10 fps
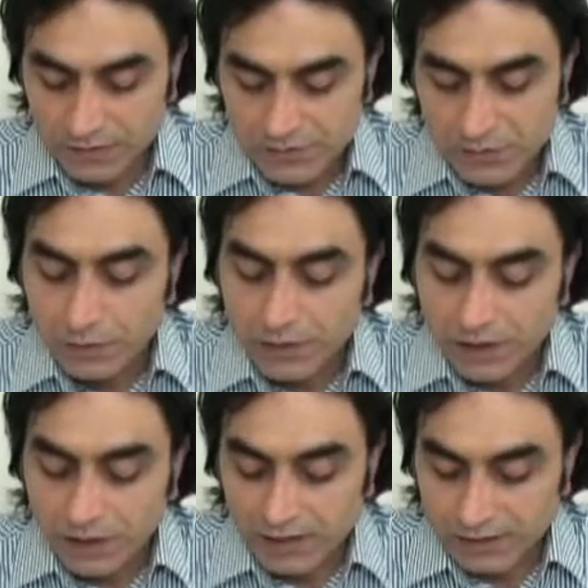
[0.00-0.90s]
So
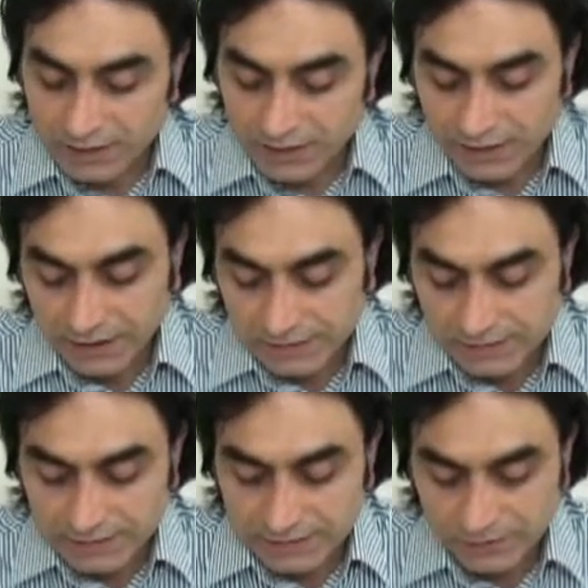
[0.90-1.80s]
we are
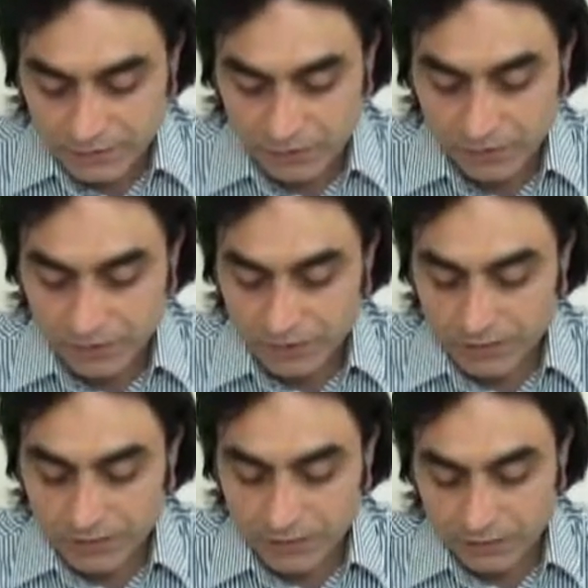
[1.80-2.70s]
created from
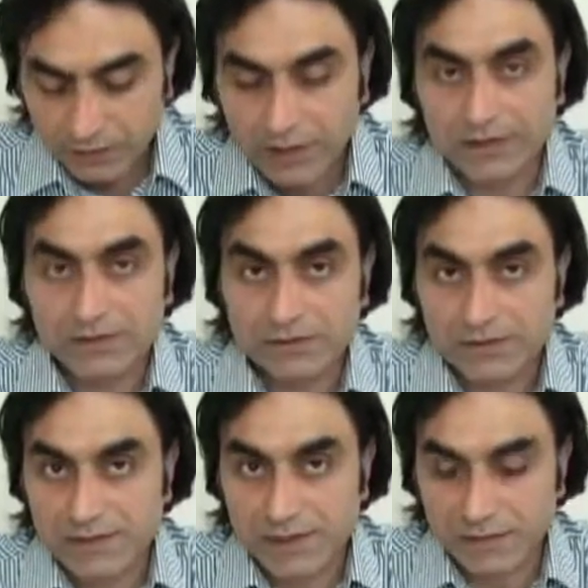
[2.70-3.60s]
earth. Look at
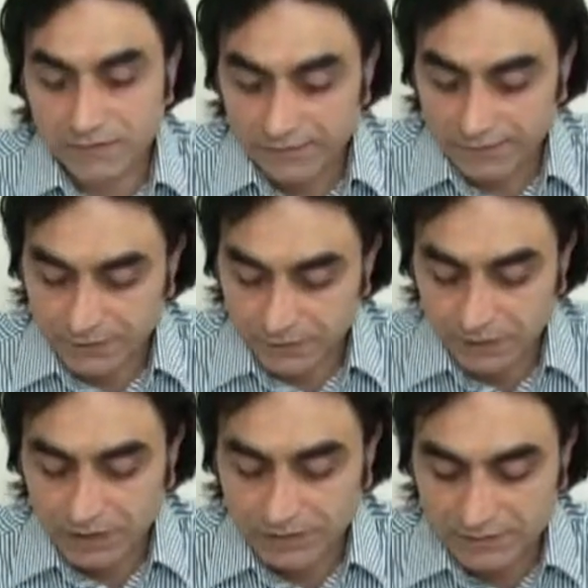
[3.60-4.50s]
yourself,
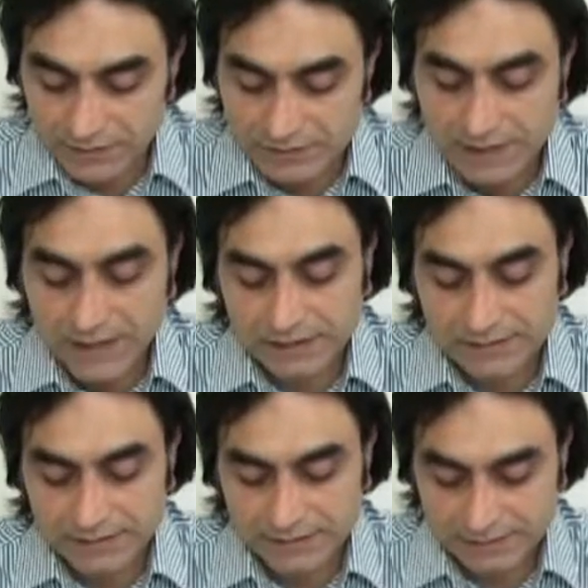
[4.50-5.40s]
you will
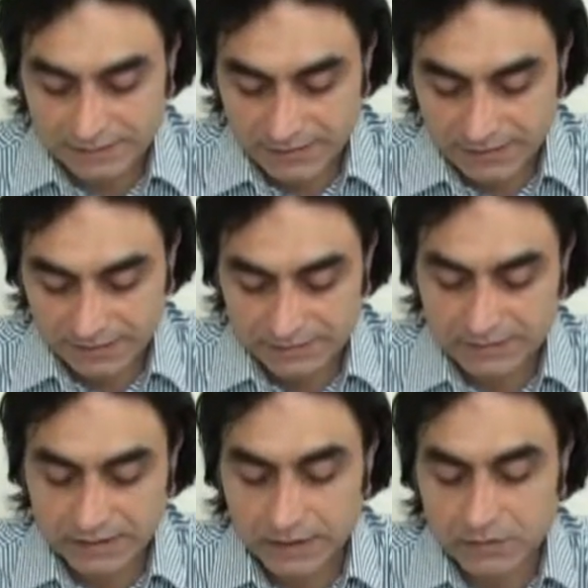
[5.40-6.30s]
understand
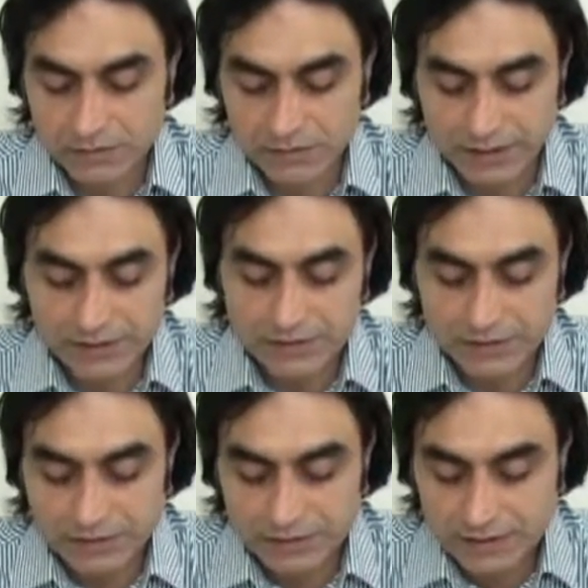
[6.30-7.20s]
that our
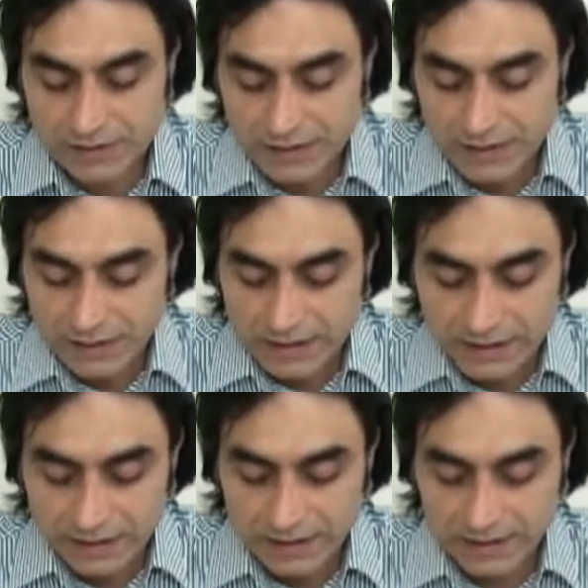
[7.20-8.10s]
nature,
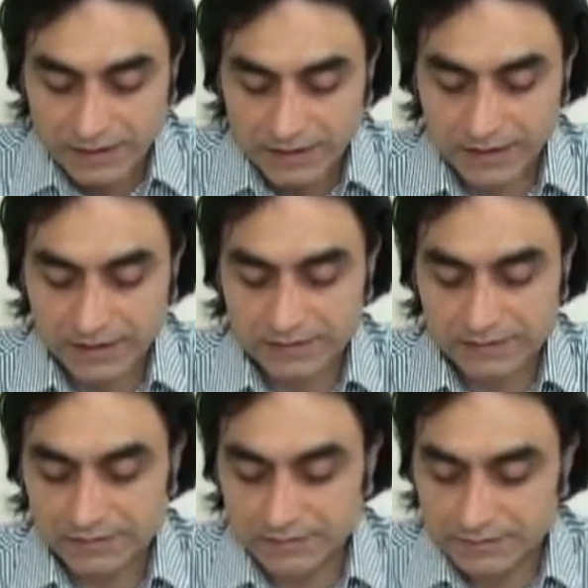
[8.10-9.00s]

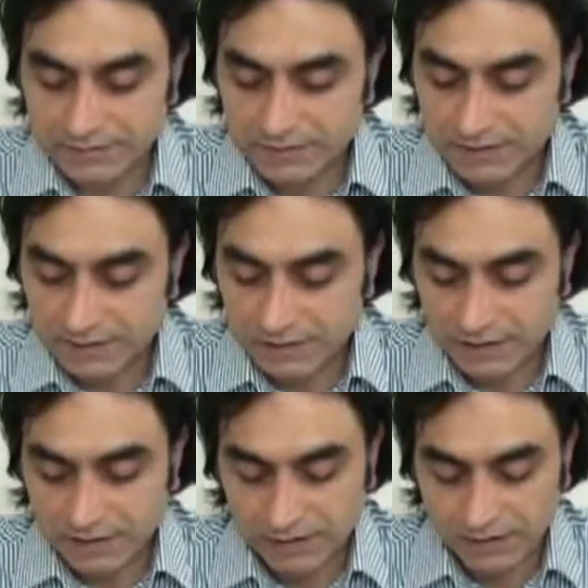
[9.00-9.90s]
and
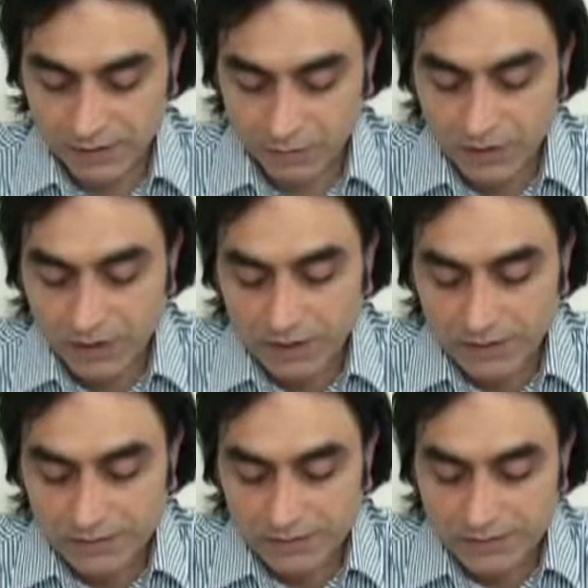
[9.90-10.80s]
we
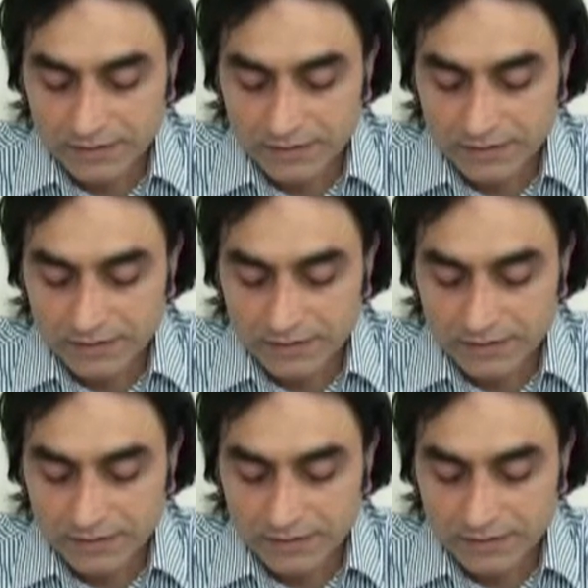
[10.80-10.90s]
are